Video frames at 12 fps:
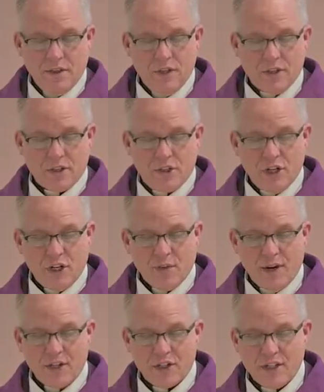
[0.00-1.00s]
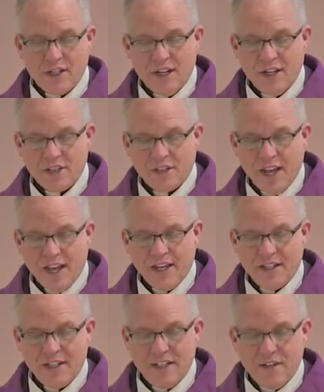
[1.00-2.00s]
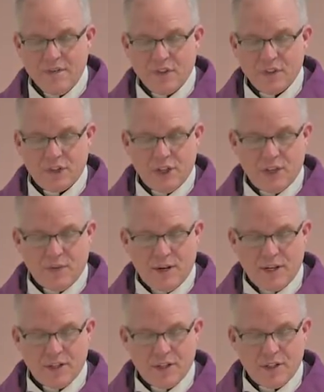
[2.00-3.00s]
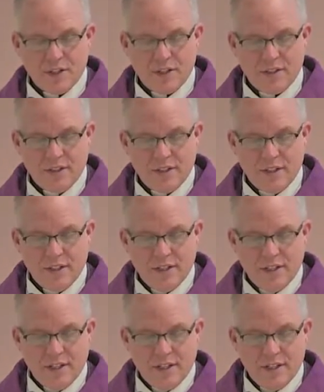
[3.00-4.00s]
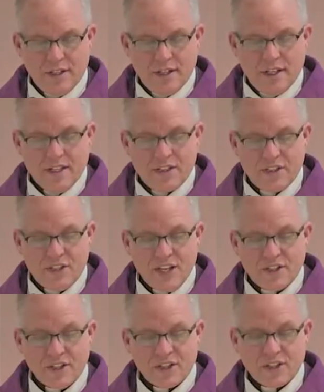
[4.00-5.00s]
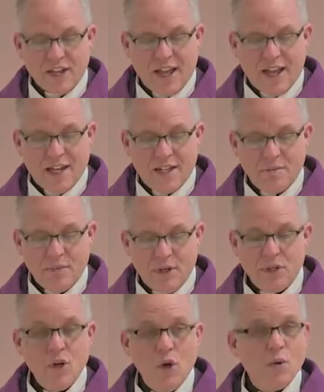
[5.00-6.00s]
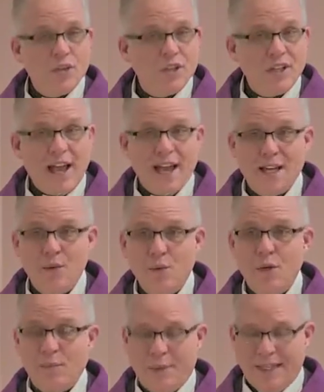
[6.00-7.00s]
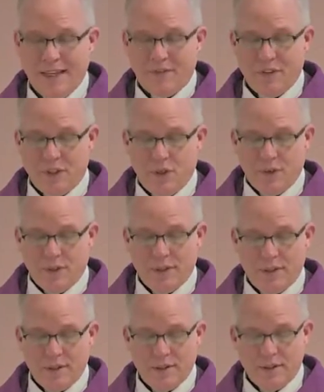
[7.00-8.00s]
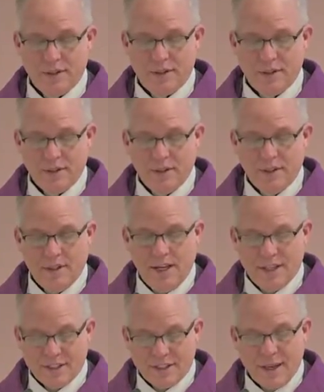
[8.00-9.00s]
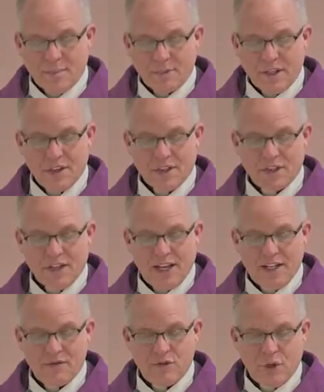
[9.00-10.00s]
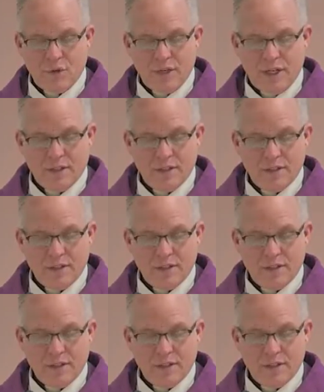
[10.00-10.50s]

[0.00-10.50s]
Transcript: This generation is an evil generation. It seeks a sign, but no sign will be given to it, except the sign of Jonah.